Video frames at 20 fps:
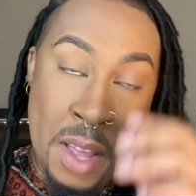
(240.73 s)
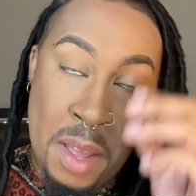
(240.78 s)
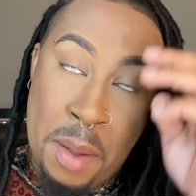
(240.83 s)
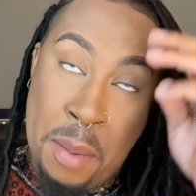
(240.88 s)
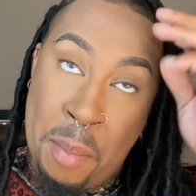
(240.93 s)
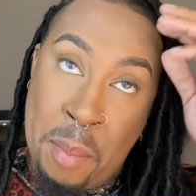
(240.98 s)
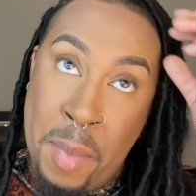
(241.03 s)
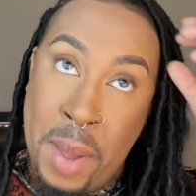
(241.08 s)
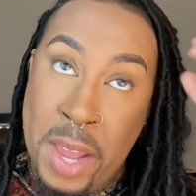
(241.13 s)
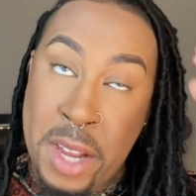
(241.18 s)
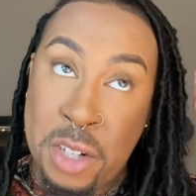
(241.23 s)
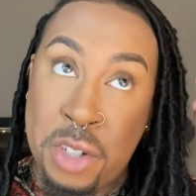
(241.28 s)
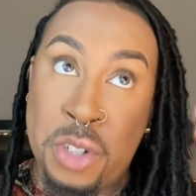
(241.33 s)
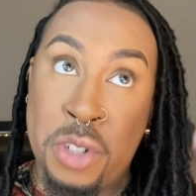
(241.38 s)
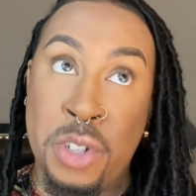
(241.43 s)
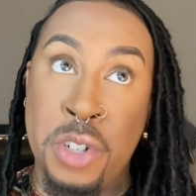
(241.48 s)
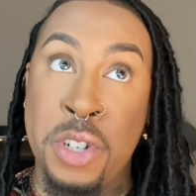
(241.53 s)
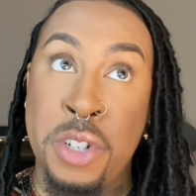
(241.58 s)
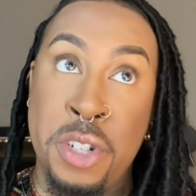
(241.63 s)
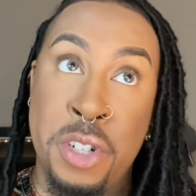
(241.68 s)
make
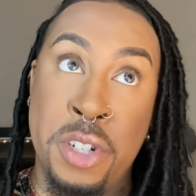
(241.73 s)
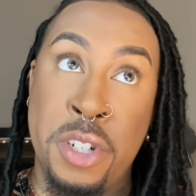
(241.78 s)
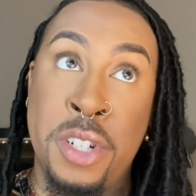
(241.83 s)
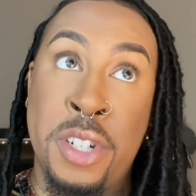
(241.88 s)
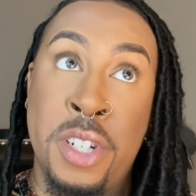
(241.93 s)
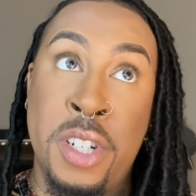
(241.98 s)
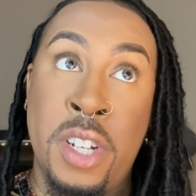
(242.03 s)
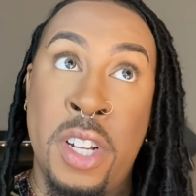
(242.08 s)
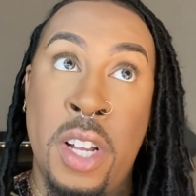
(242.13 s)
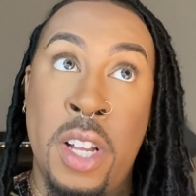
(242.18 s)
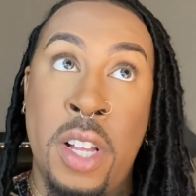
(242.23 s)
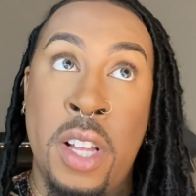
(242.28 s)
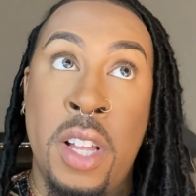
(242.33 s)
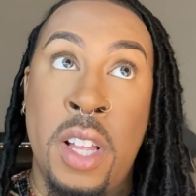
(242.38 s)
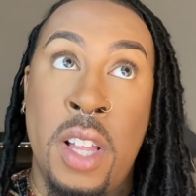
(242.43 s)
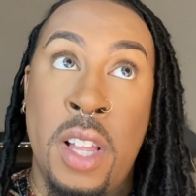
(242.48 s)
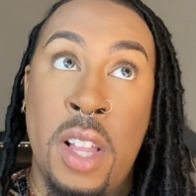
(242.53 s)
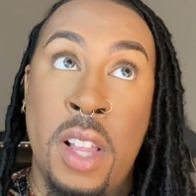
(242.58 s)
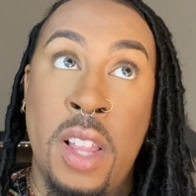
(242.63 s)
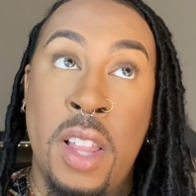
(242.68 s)
sure
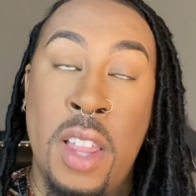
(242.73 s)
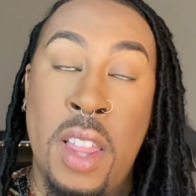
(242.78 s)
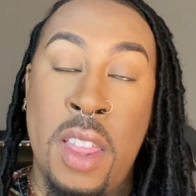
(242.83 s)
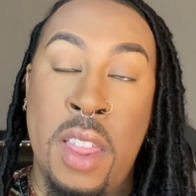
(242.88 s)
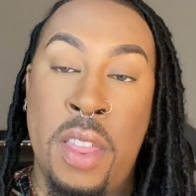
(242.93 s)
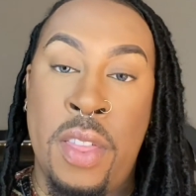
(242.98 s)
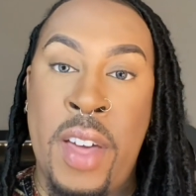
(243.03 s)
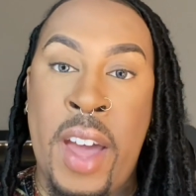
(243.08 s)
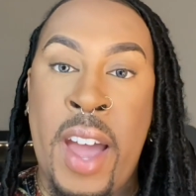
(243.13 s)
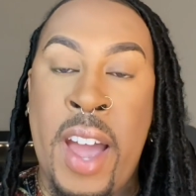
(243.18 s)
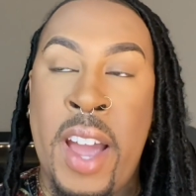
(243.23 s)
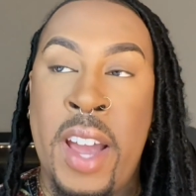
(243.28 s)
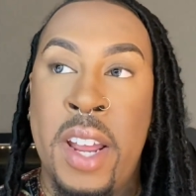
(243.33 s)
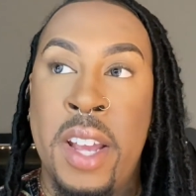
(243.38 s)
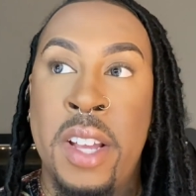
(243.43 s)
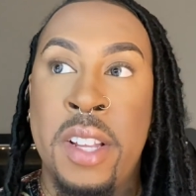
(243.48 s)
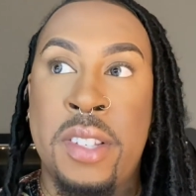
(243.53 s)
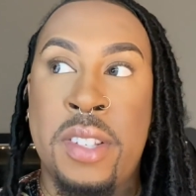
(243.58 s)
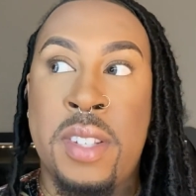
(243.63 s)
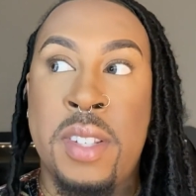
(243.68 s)
that
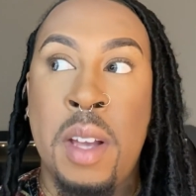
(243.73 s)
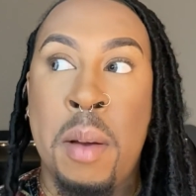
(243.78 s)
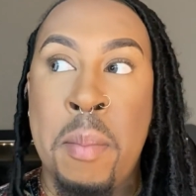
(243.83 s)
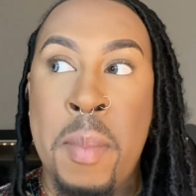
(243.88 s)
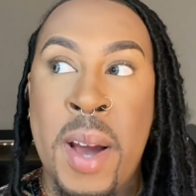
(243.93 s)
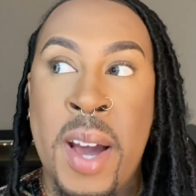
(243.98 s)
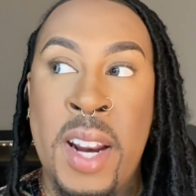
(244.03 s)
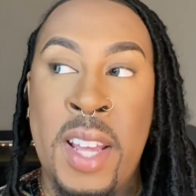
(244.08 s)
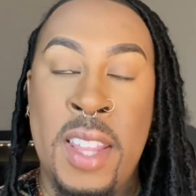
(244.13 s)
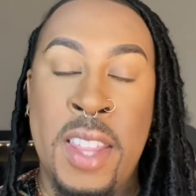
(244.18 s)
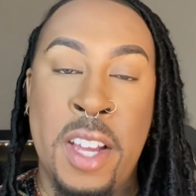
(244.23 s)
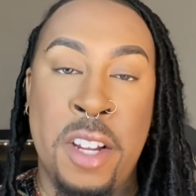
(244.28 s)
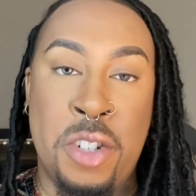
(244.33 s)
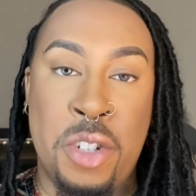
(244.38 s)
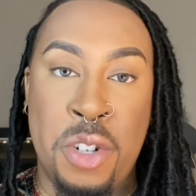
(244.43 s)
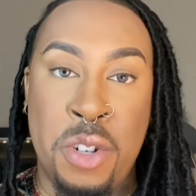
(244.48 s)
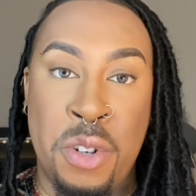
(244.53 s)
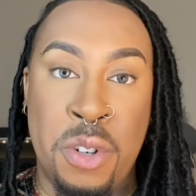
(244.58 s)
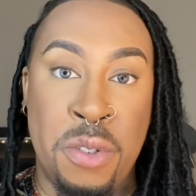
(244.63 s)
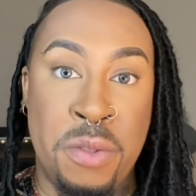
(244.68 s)
it's somebody
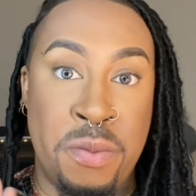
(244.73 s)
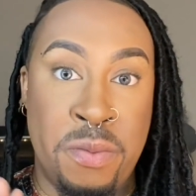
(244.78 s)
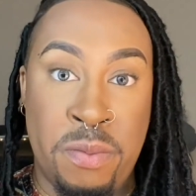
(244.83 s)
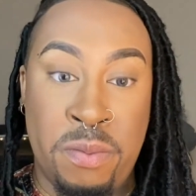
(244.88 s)
that you